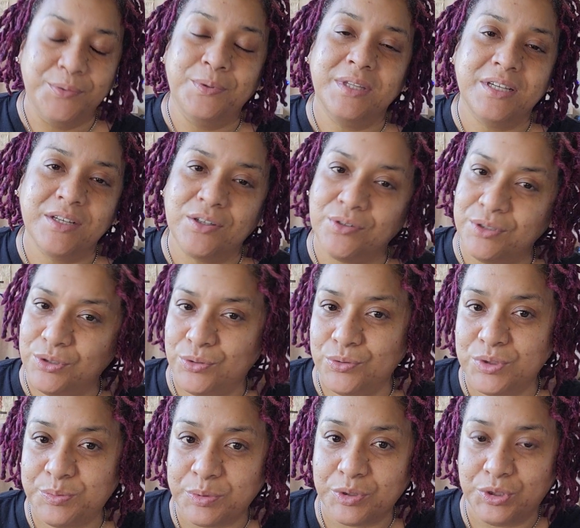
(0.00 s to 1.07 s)
when they're going through
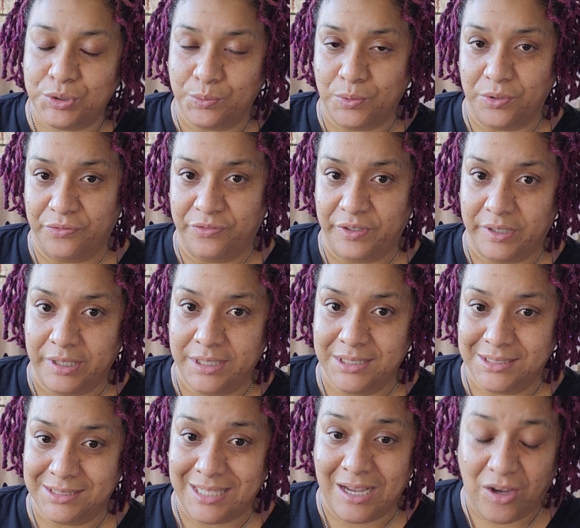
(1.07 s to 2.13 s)
spiritual warfare.
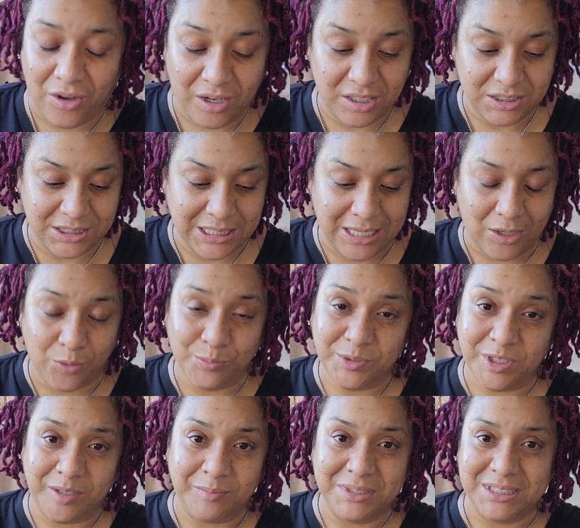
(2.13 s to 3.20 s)
It's not hard to help
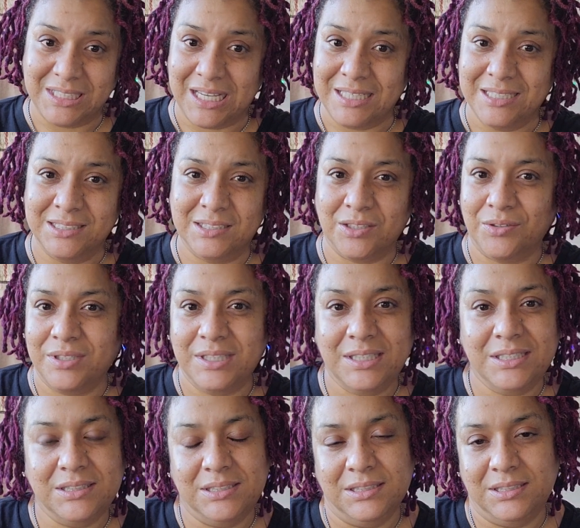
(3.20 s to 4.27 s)
them. It's like it's so
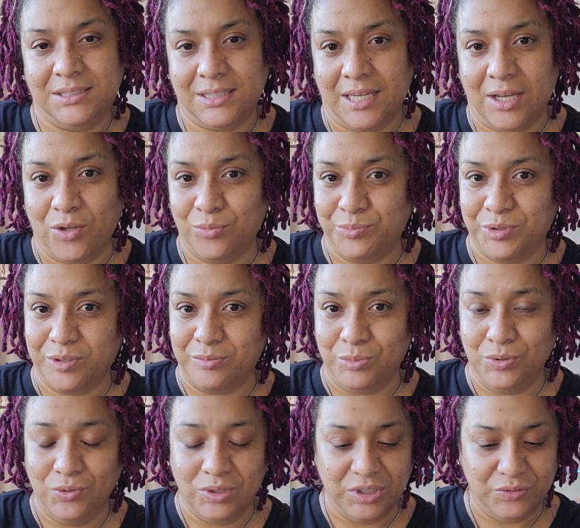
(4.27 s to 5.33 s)
easy to help them.
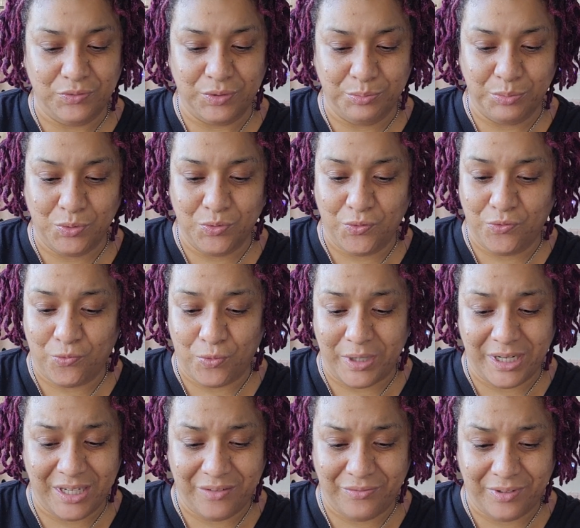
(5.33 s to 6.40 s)
You can remove
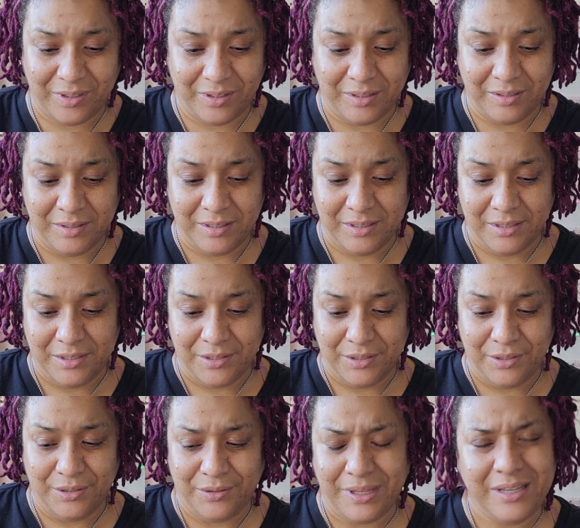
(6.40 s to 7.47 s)
whatever
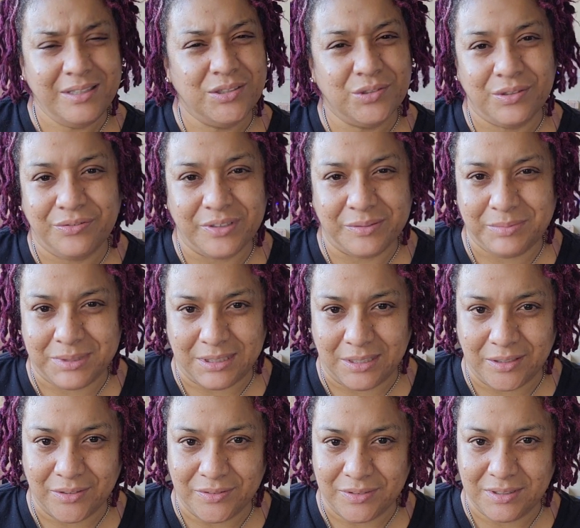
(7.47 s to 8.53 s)
you know, they could do it for
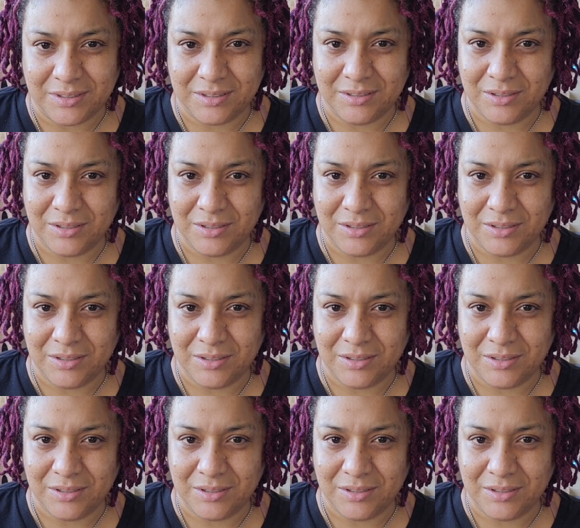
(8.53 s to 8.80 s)
themselves.